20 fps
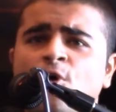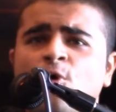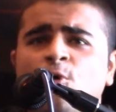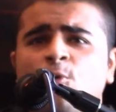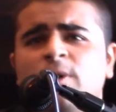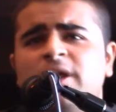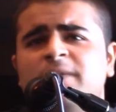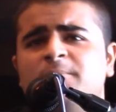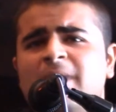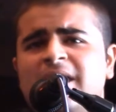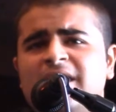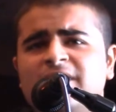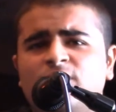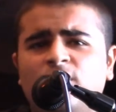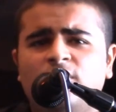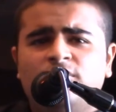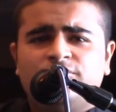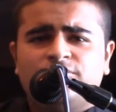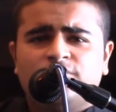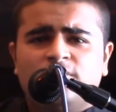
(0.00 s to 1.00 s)
we may
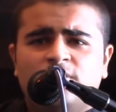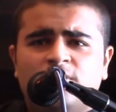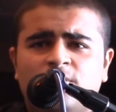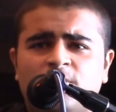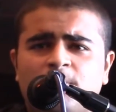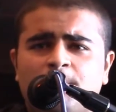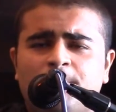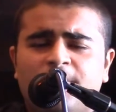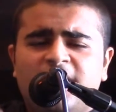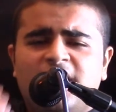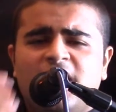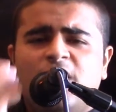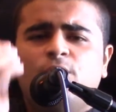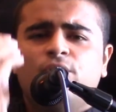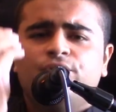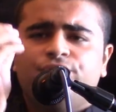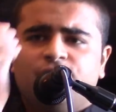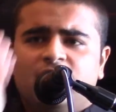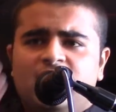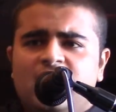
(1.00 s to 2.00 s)
not pray
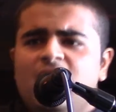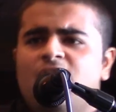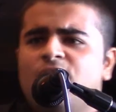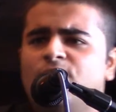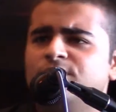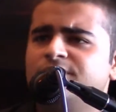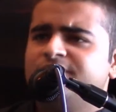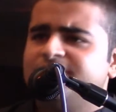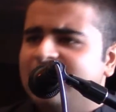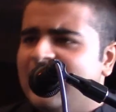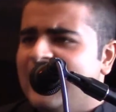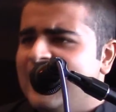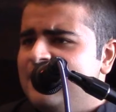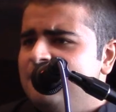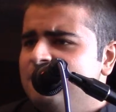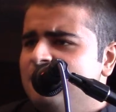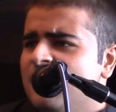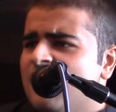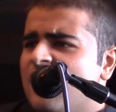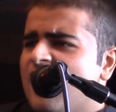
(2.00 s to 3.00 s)
our salah on
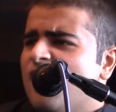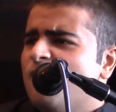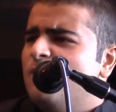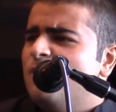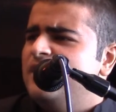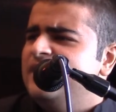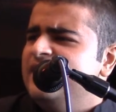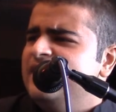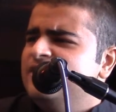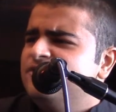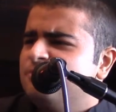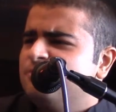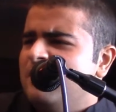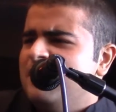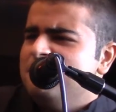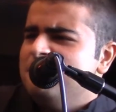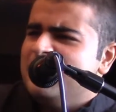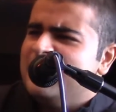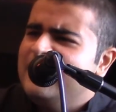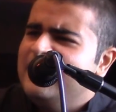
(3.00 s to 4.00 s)
time, our deeds
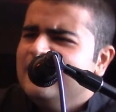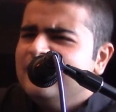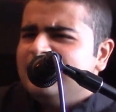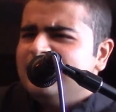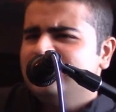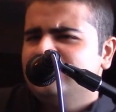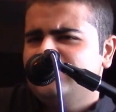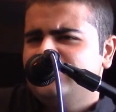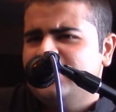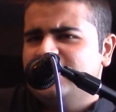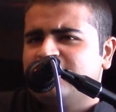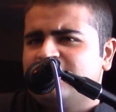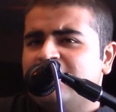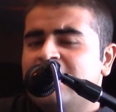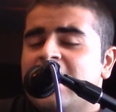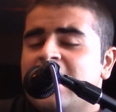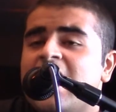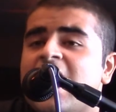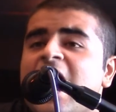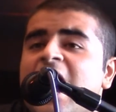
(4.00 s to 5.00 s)
may be here and
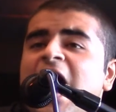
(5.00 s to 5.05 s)
there.